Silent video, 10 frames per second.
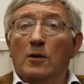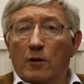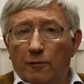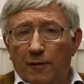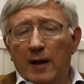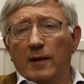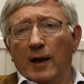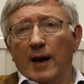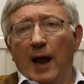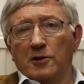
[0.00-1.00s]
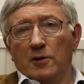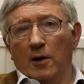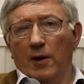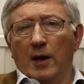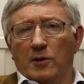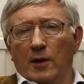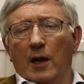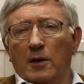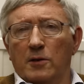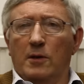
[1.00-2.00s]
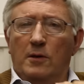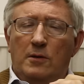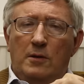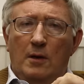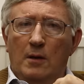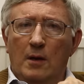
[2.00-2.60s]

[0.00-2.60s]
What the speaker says: to defend their national rights against this